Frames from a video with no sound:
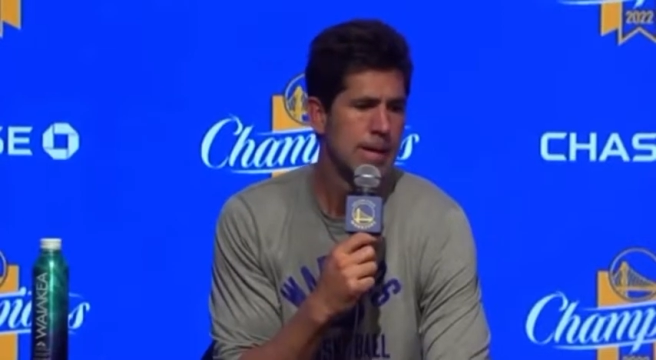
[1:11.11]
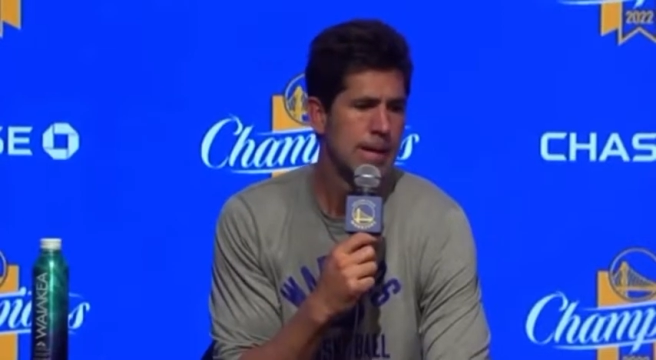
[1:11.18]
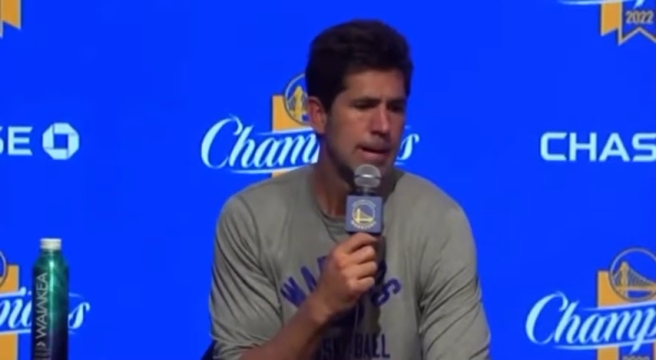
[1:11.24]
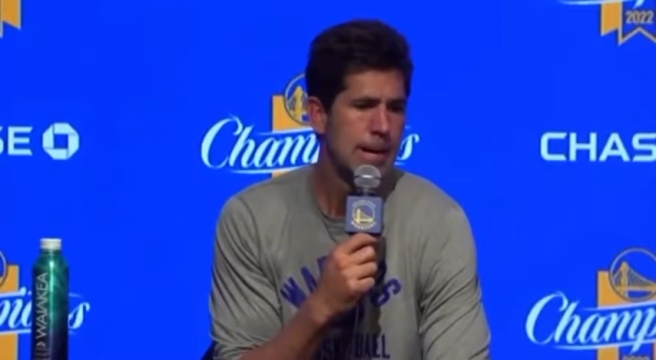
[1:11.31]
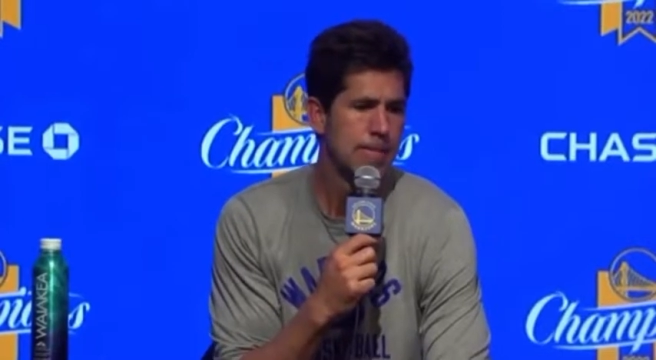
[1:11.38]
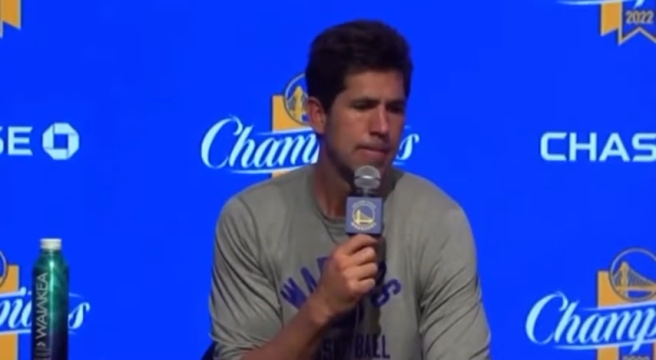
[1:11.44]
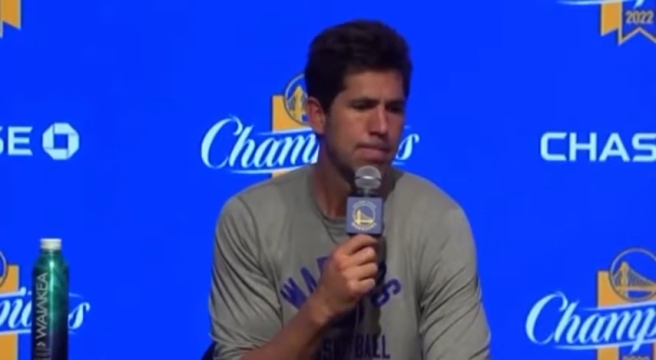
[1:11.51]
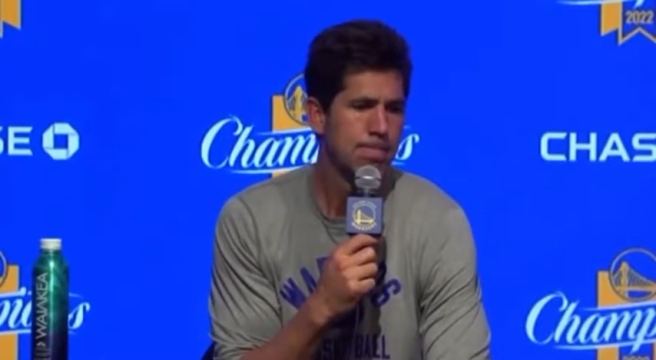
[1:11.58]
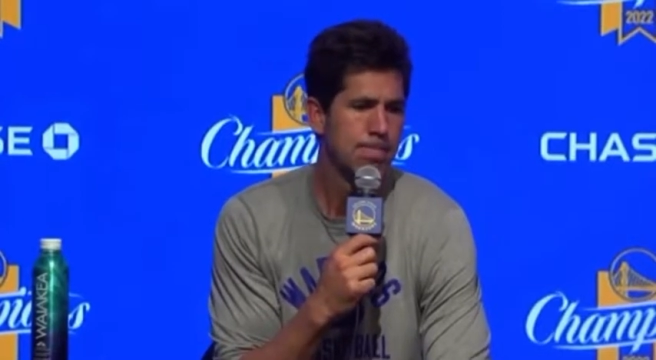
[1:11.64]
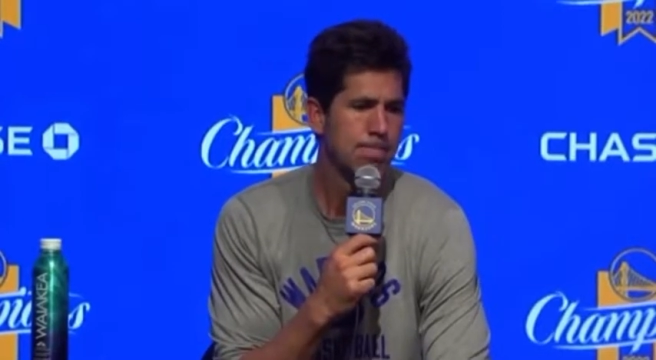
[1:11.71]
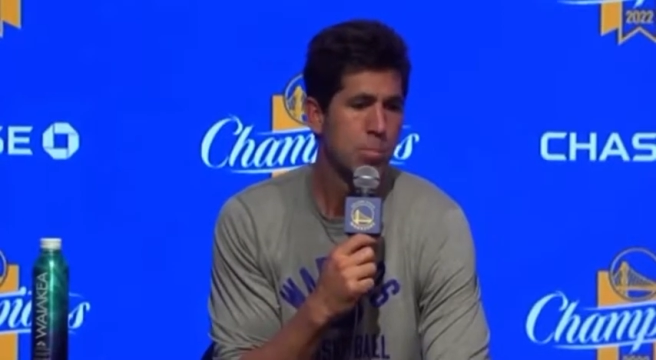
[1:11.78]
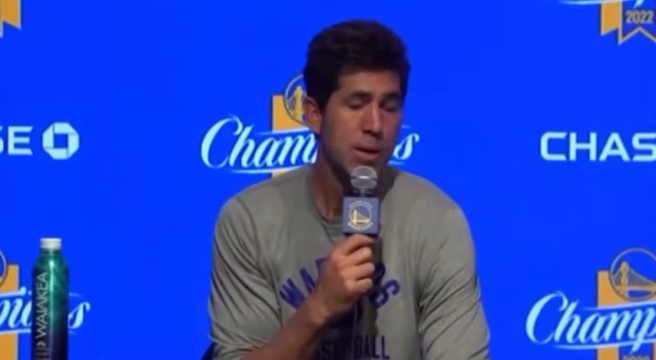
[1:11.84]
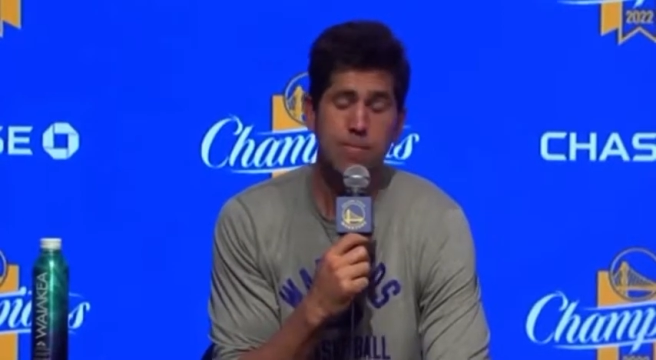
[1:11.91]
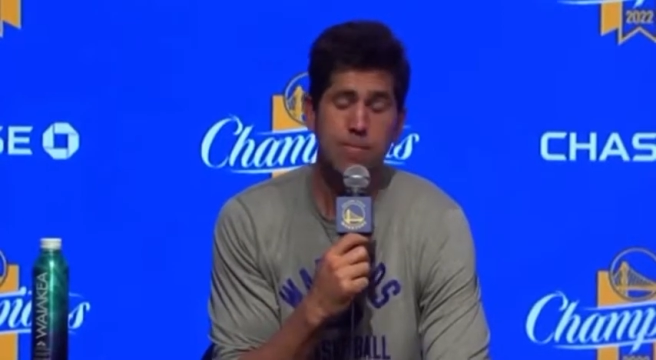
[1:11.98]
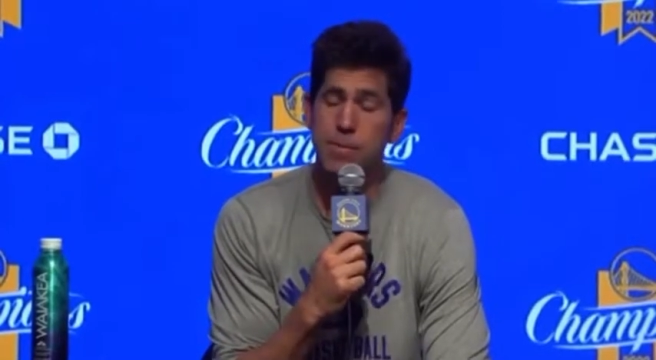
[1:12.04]

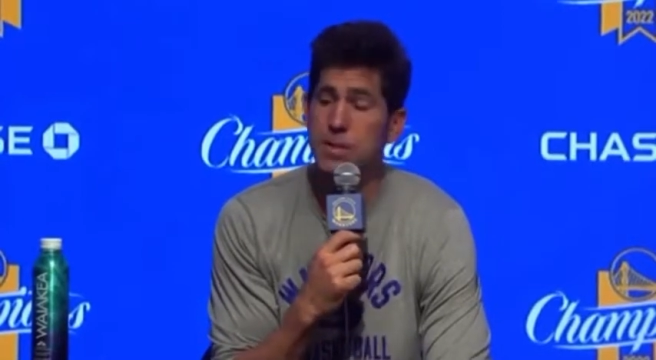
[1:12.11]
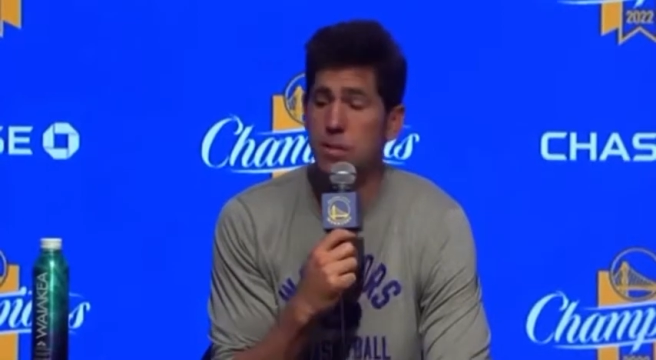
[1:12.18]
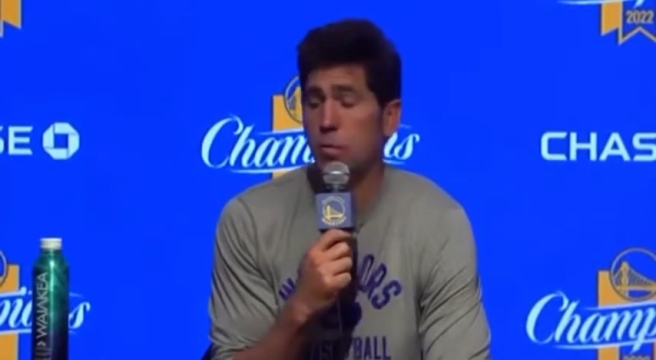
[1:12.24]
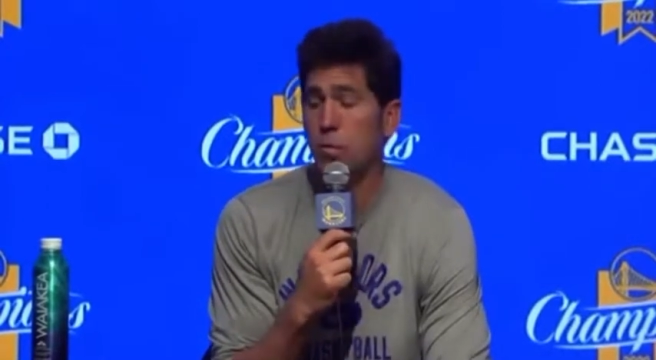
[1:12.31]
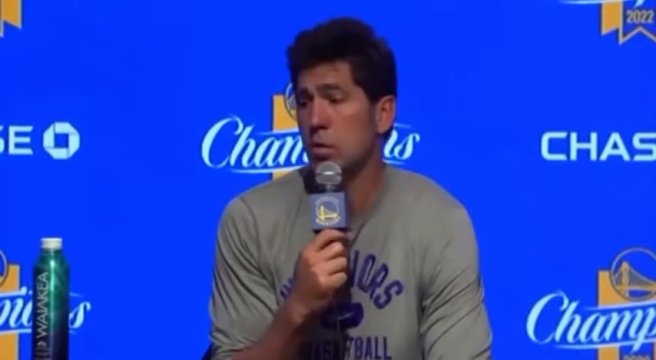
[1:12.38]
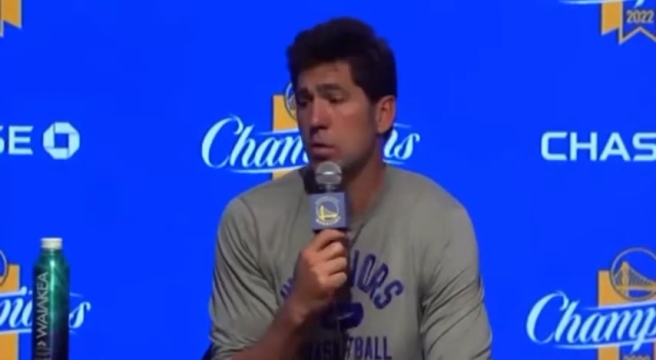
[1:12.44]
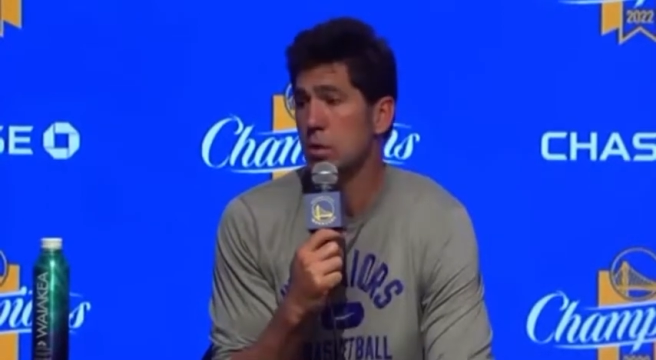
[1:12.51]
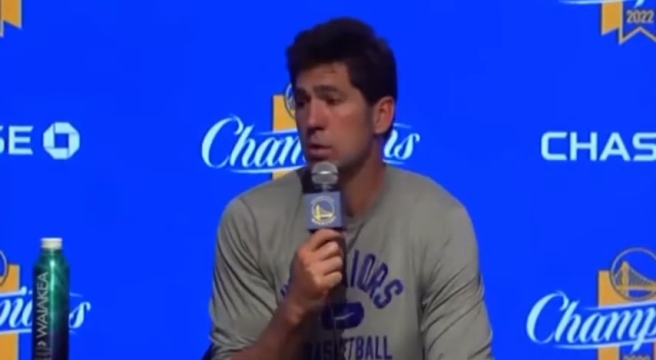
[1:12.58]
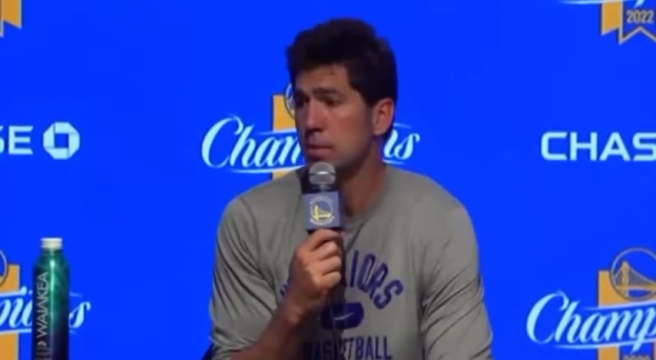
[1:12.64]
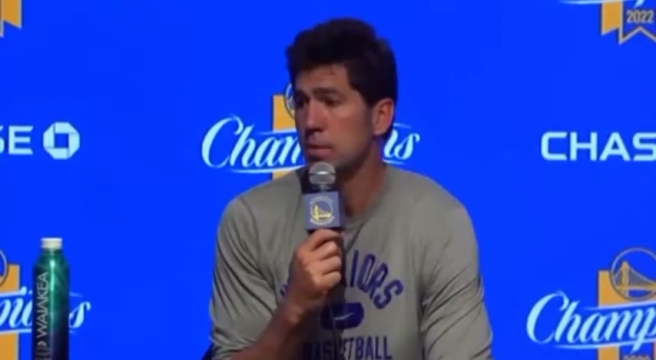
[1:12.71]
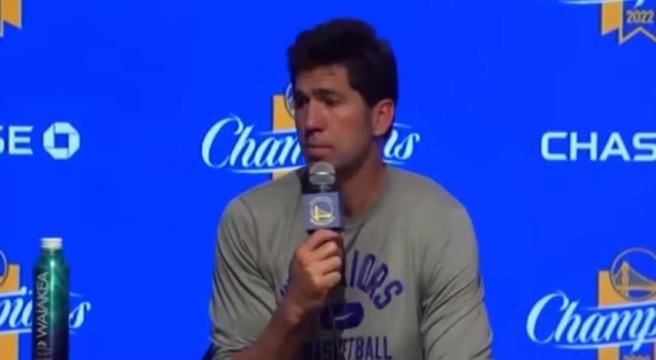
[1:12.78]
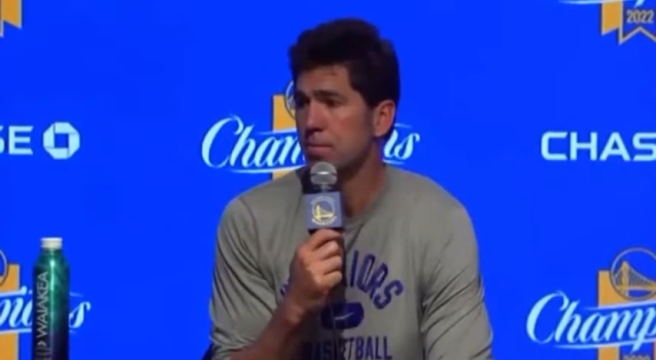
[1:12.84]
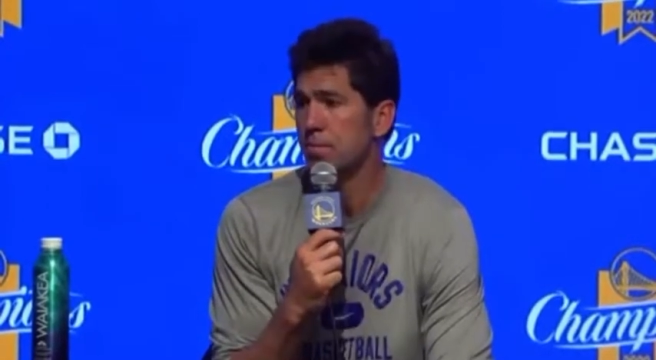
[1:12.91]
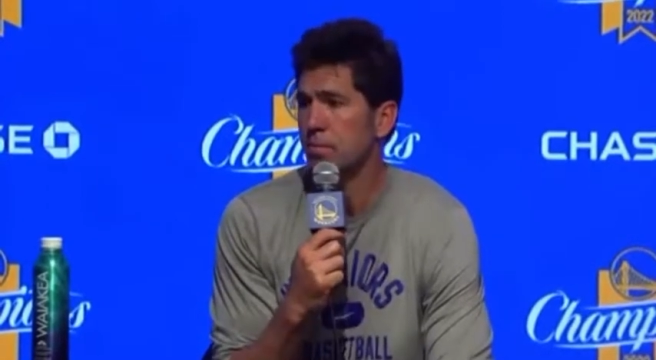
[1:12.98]
But it's unfortunate,